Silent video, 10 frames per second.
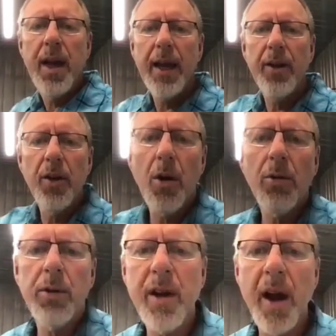And
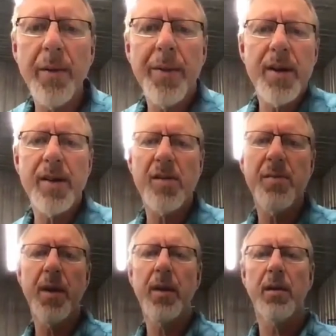retirement doesn't
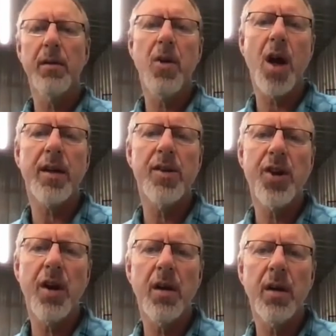mean the rocking
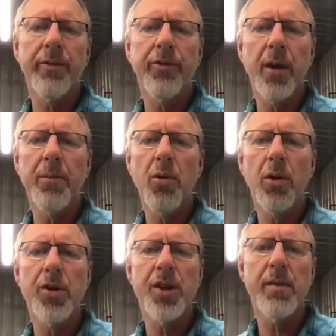chair on the front
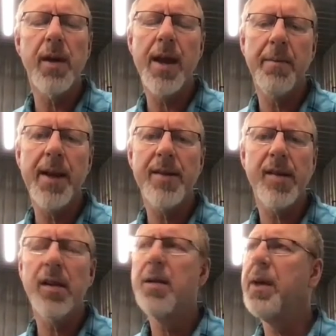porch. It
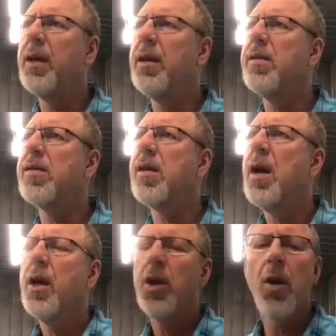basically
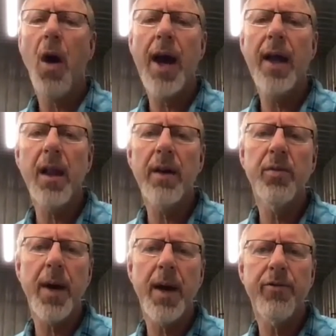means, I loved
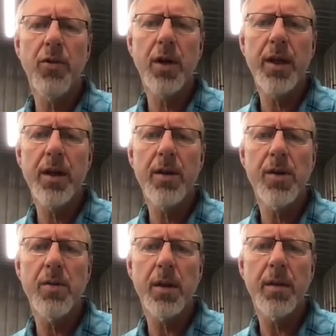my 40
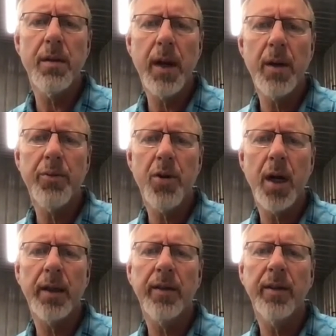years with Air
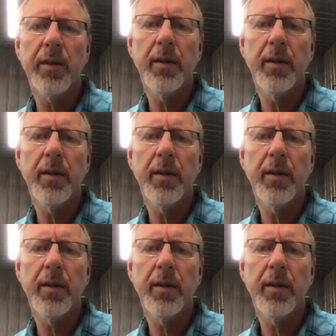Products.